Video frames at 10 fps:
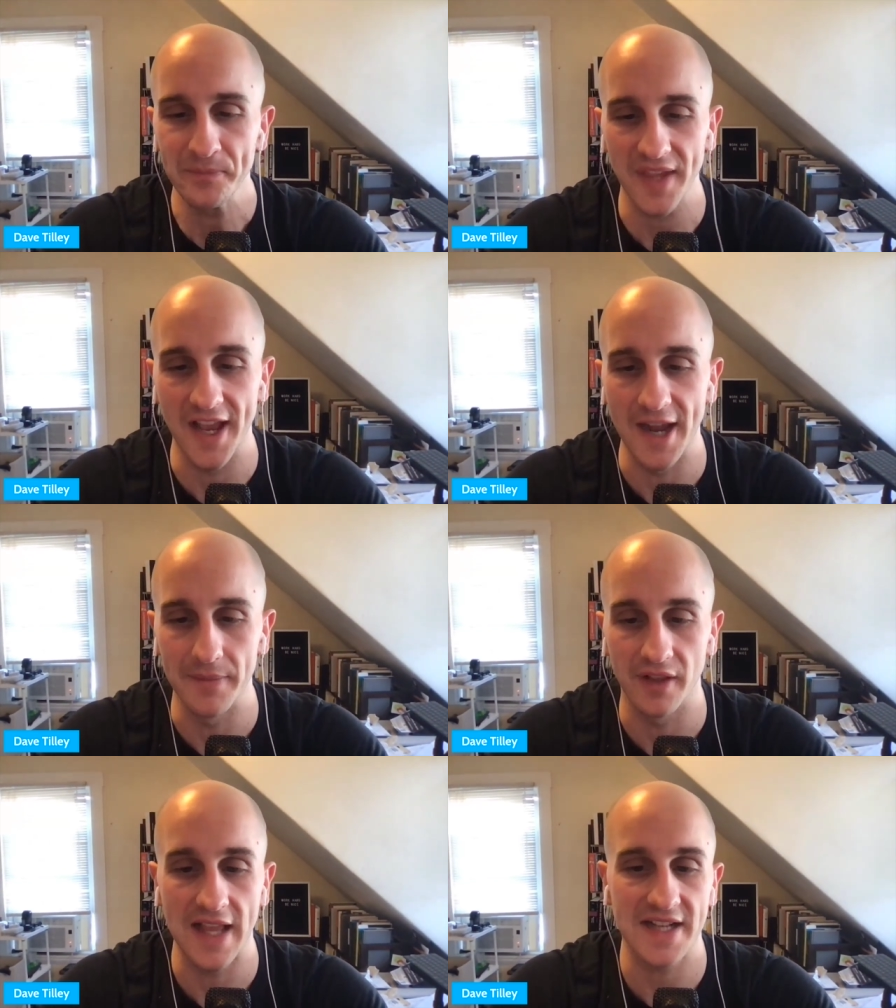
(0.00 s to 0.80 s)

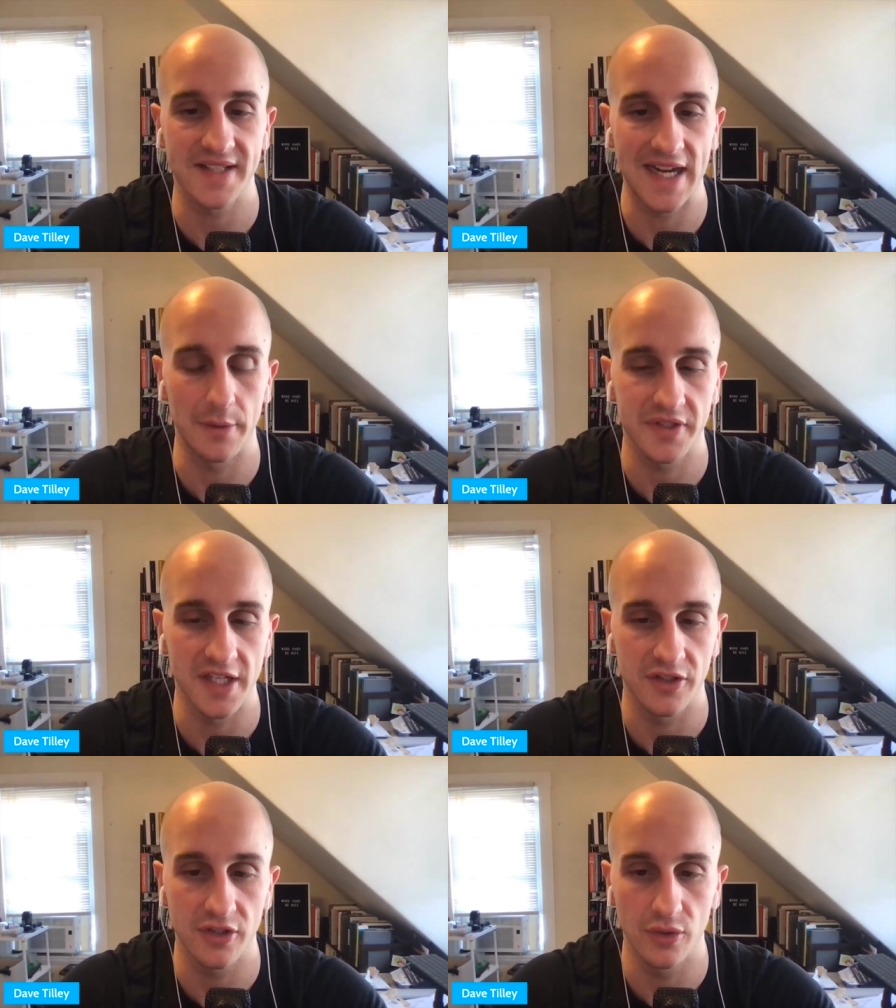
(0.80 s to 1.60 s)
the last thing I will say
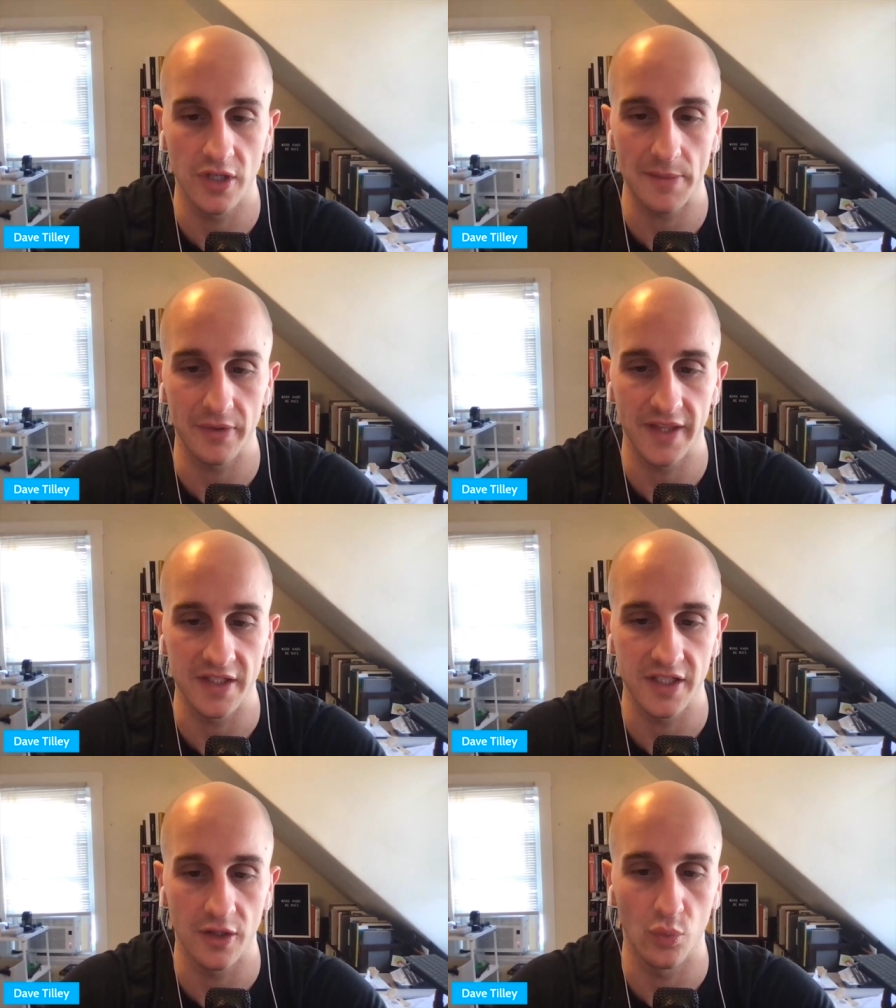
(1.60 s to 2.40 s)
too, a couple of things here.